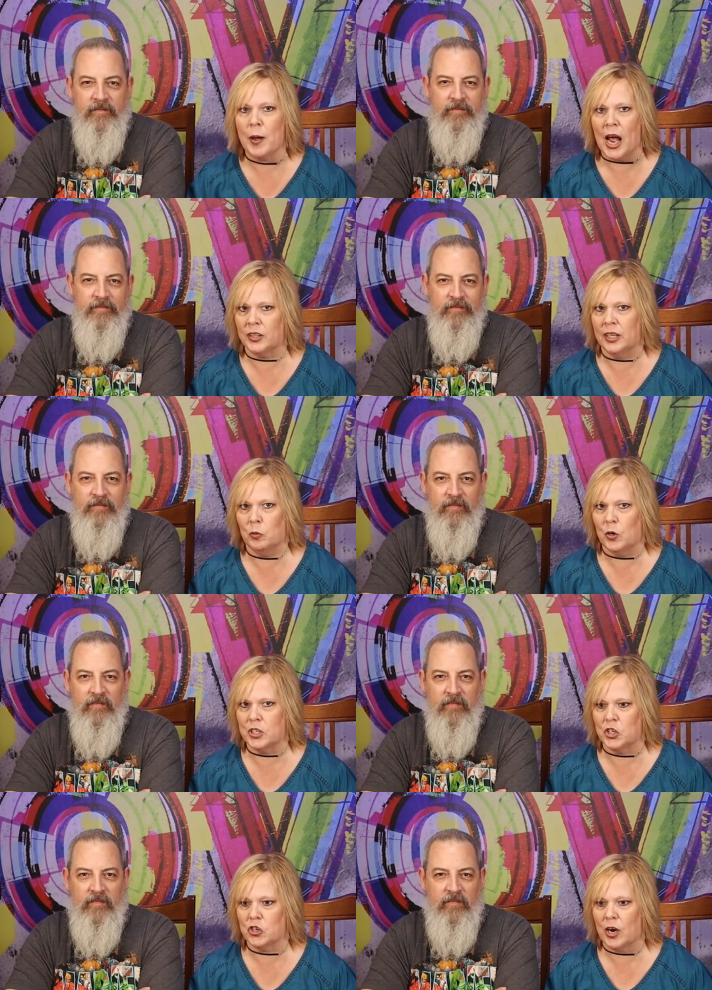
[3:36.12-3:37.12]
Speaker 1: badly
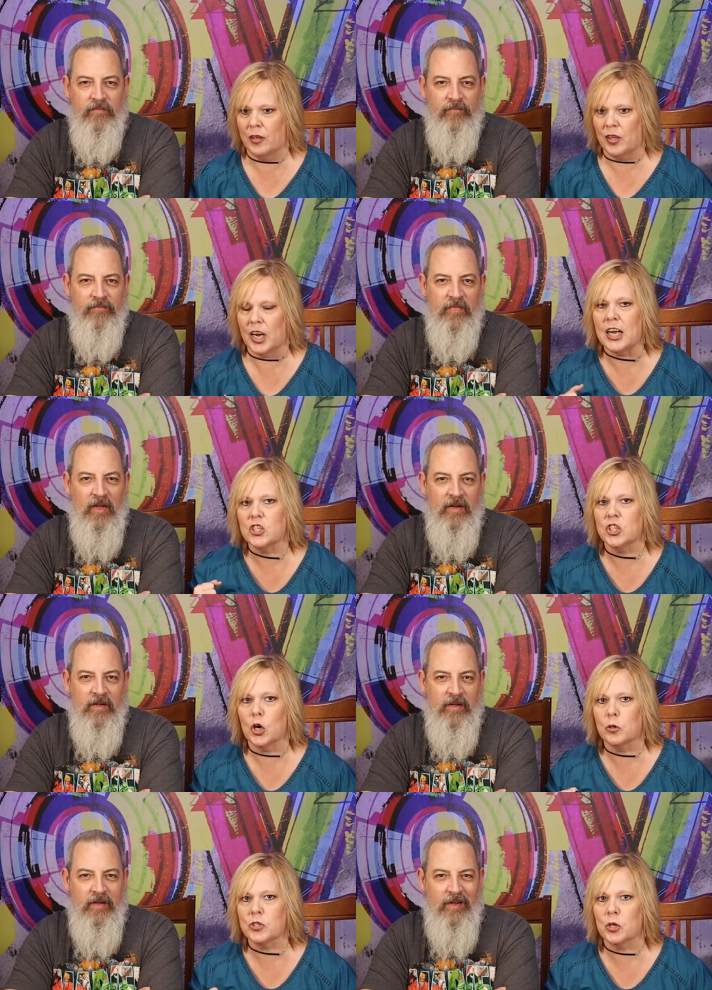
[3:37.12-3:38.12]
want to try that. I
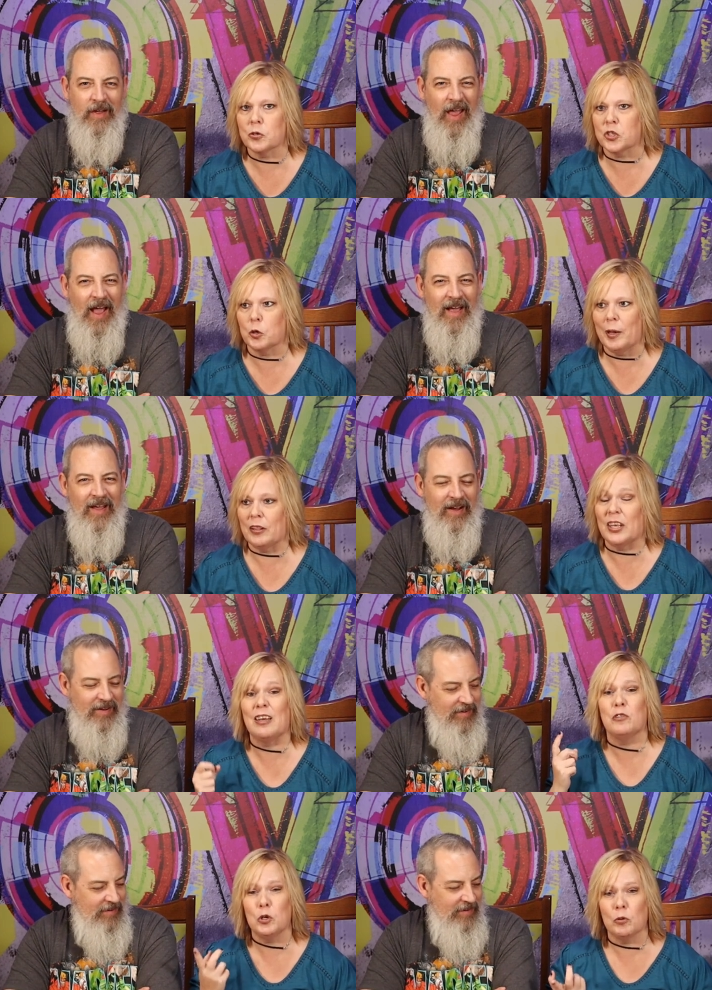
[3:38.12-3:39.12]
so, so, so badly.
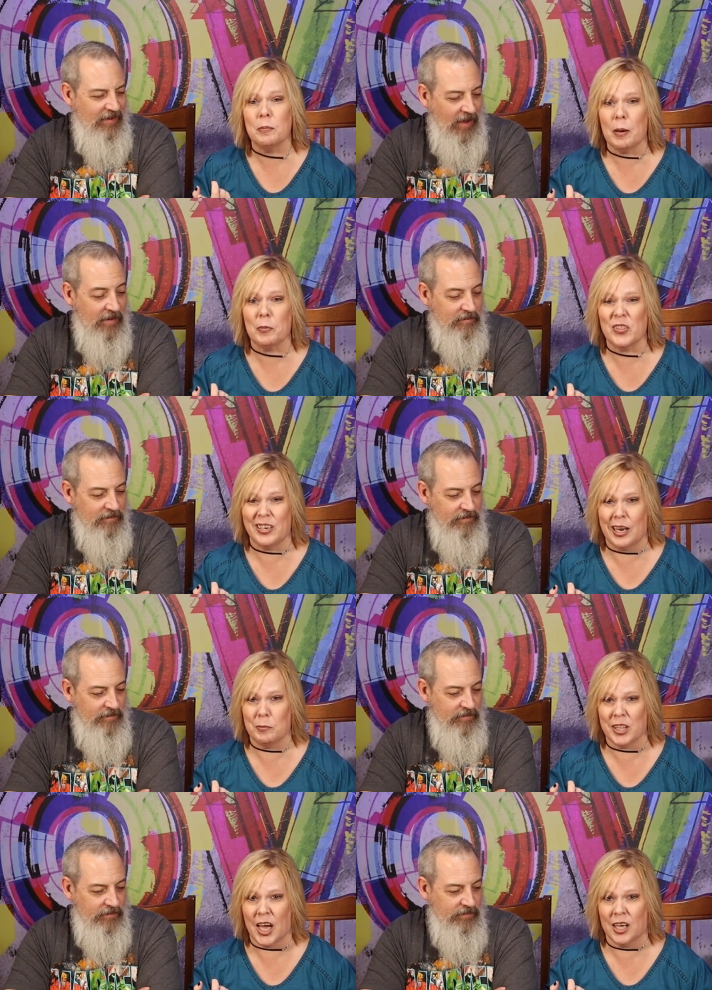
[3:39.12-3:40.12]
If you remember yeah. the name
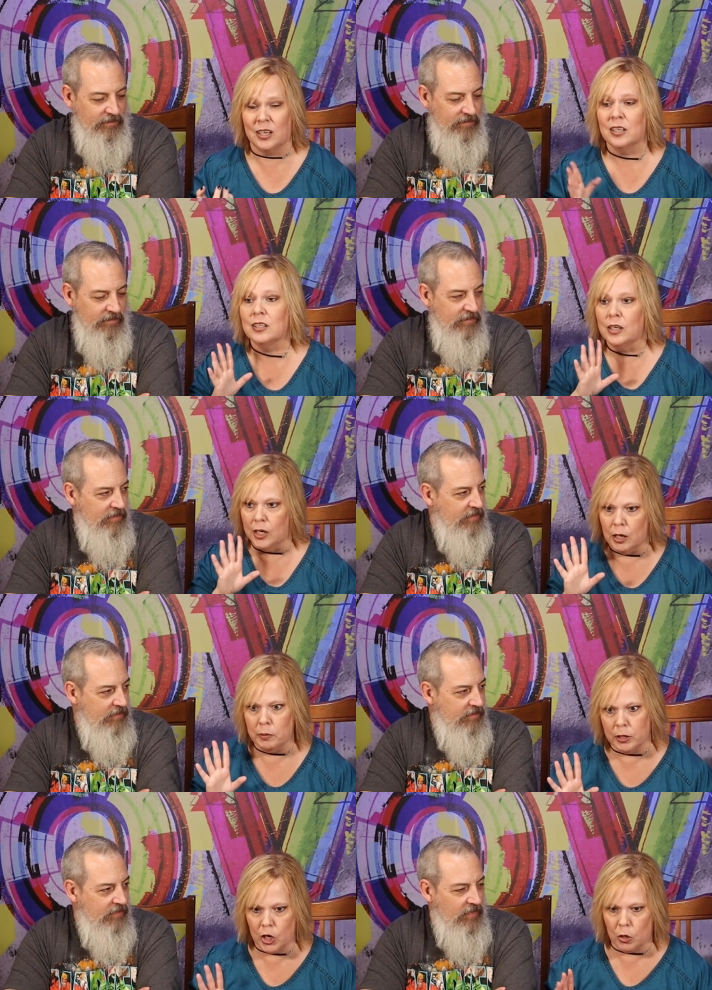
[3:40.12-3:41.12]
of that, let
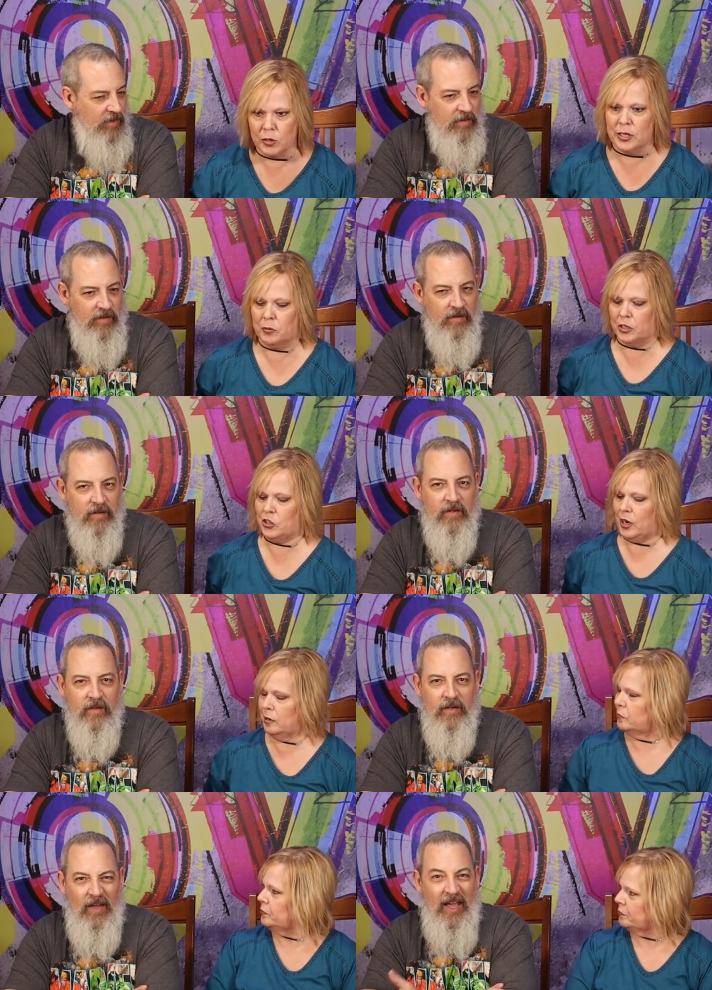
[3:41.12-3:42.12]
me know because I want to try
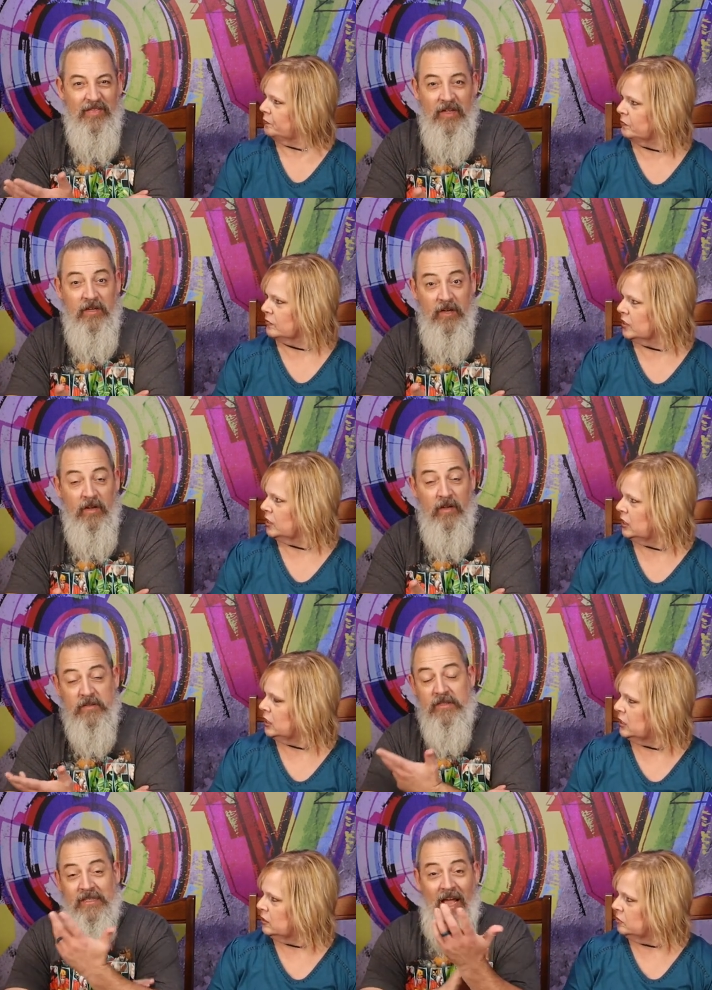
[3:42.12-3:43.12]
it.
Speaker 2: Yeah, they did.
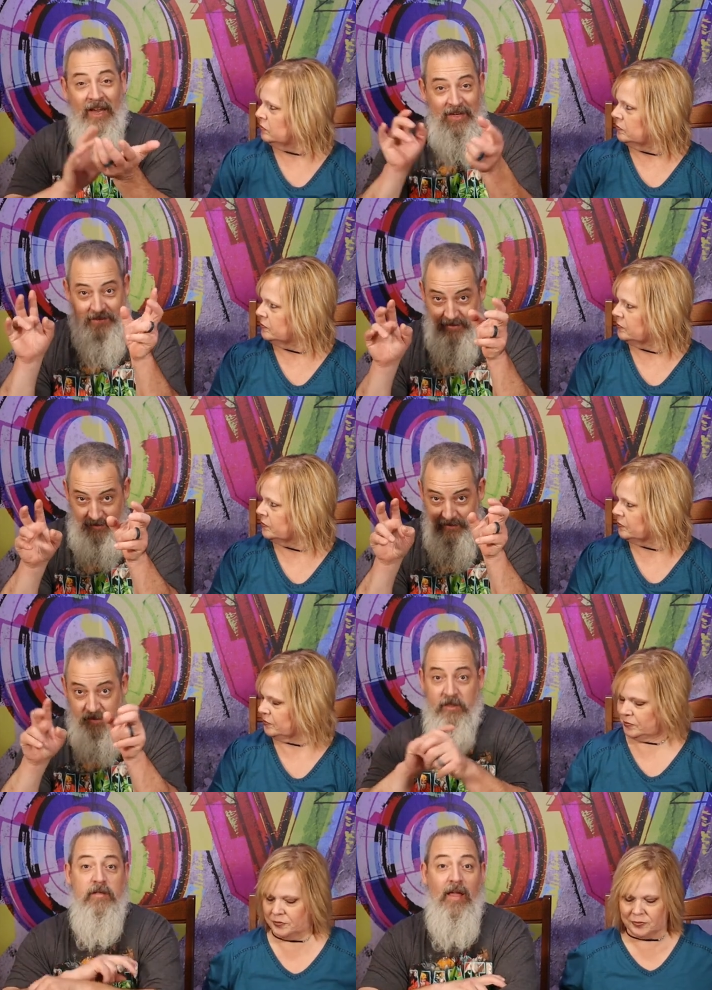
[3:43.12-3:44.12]

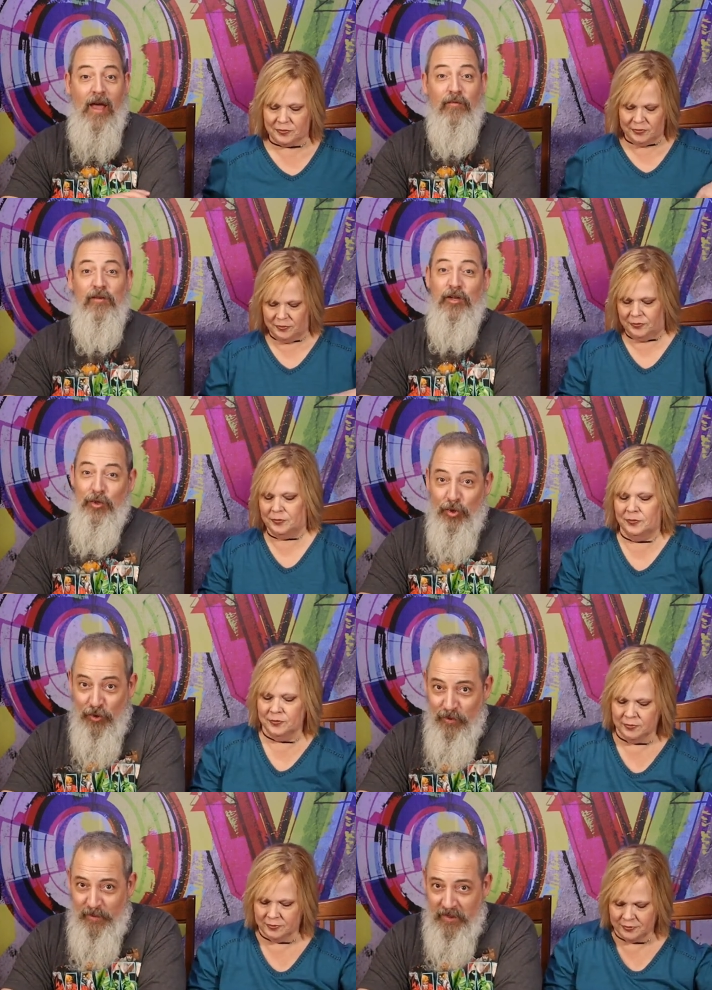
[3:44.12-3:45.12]
Scientists have
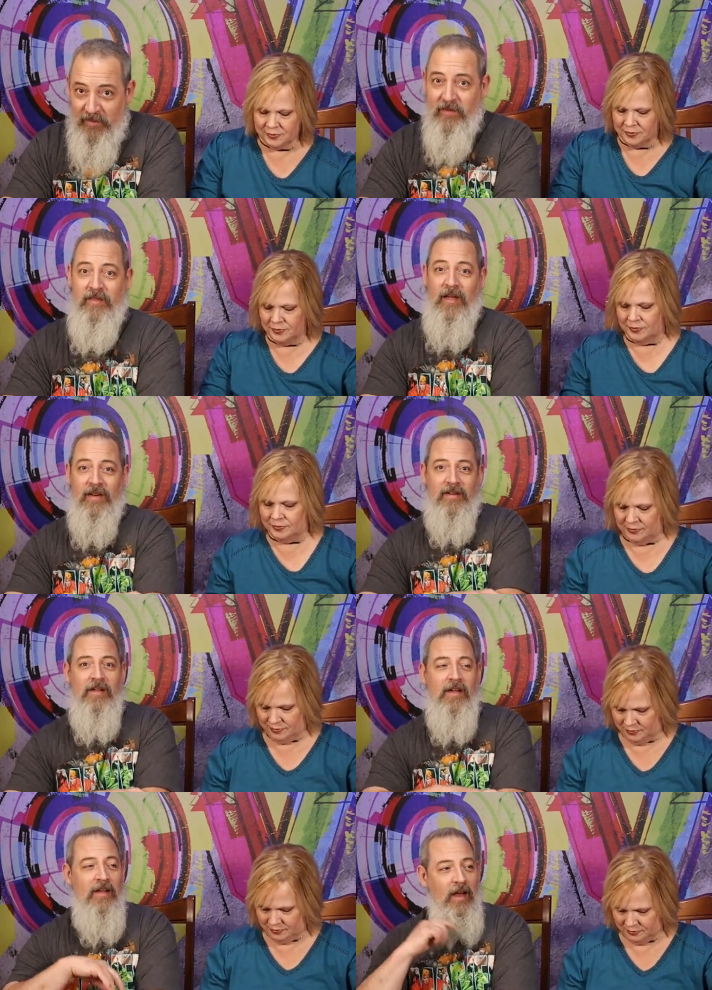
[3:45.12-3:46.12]
determined that
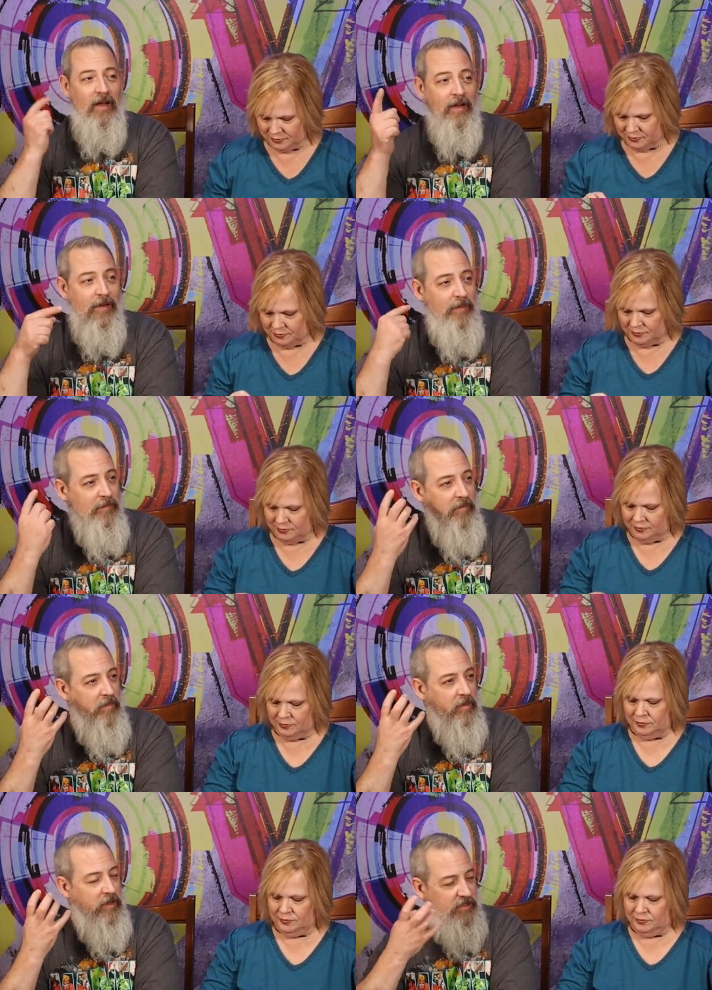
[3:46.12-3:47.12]
um,
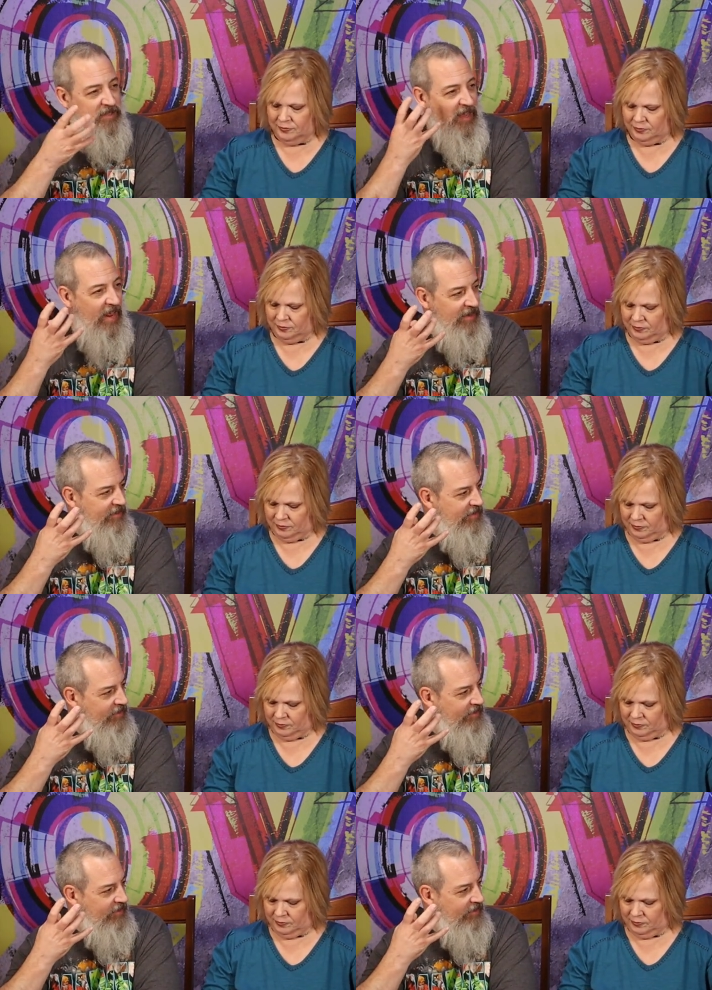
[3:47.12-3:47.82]
scent,